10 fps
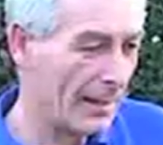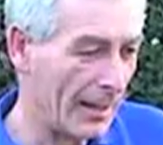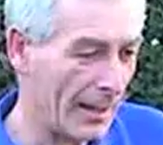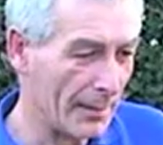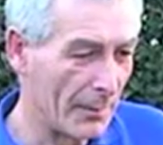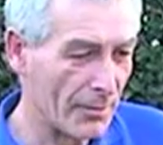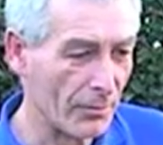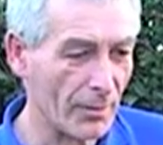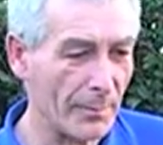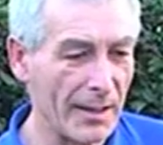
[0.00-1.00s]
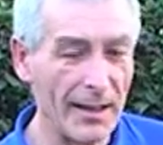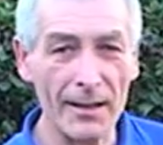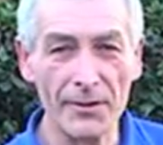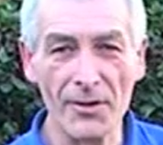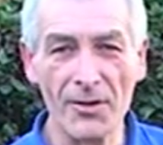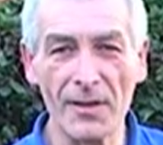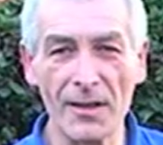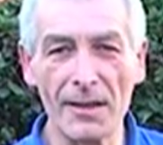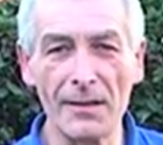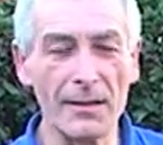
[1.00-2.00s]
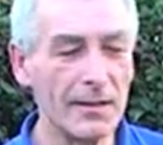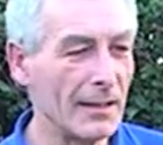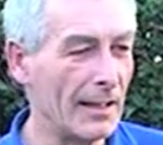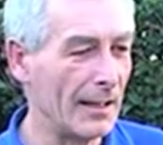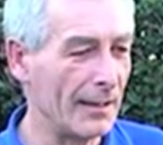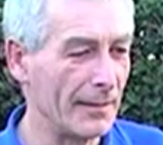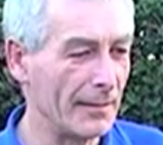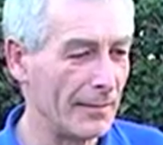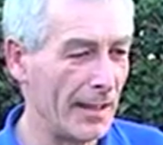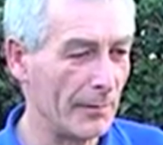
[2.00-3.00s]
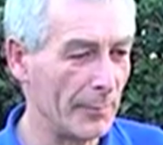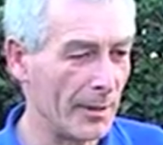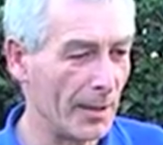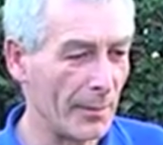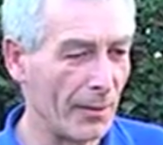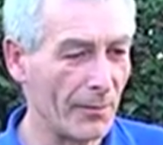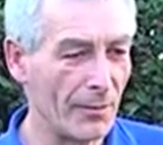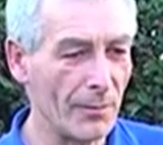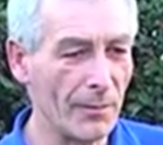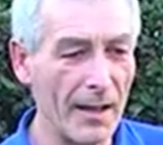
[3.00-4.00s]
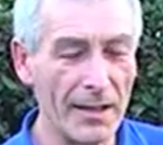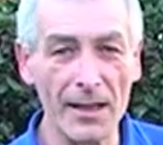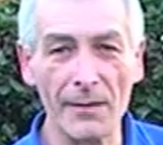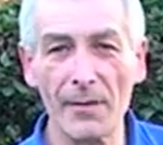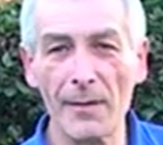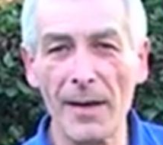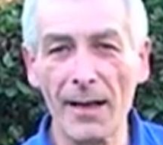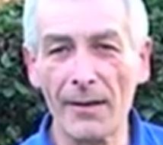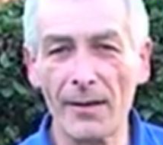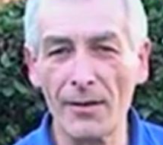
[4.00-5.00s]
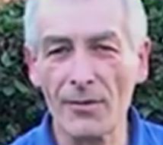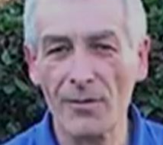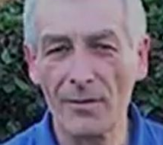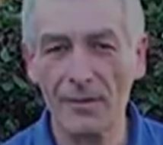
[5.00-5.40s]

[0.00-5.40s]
and I'm also going to bring electricity in, and it will be coming through again from the back of the house.